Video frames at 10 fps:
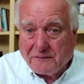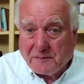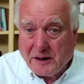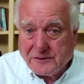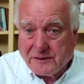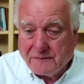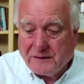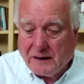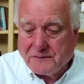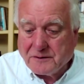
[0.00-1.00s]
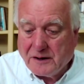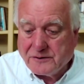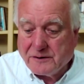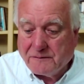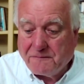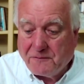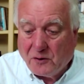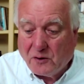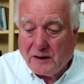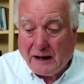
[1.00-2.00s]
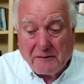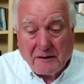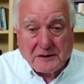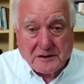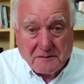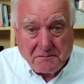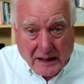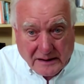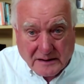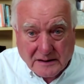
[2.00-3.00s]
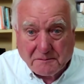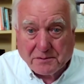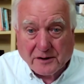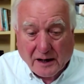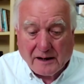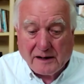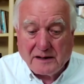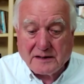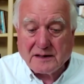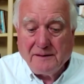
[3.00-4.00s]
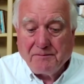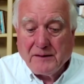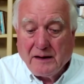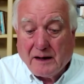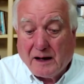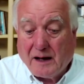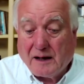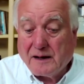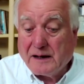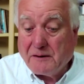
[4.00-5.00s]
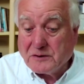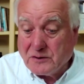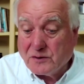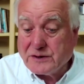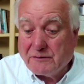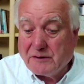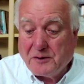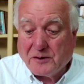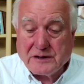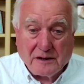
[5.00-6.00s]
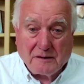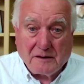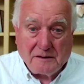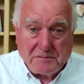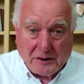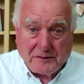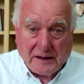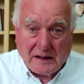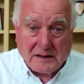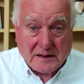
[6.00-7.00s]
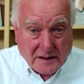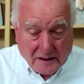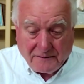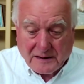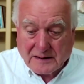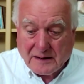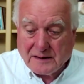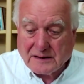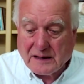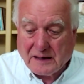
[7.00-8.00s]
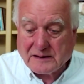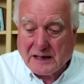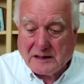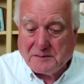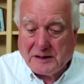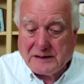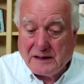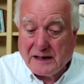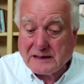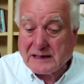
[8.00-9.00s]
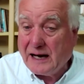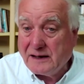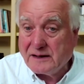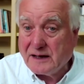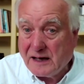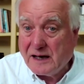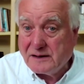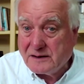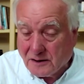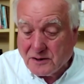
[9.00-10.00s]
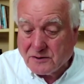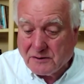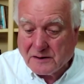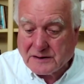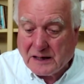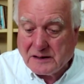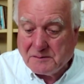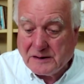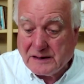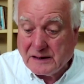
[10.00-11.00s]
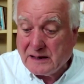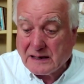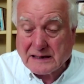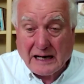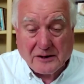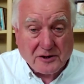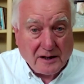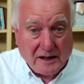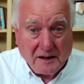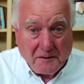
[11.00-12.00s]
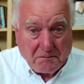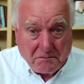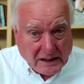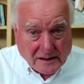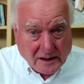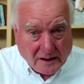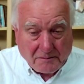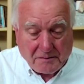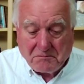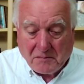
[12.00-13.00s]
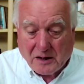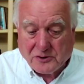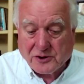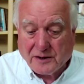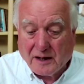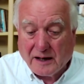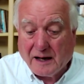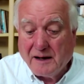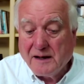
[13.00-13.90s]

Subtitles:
from 105 to 104. However, to my surprise, it was also reported that both the services sentiment index and the industrial sentiment index actually picked up marginally.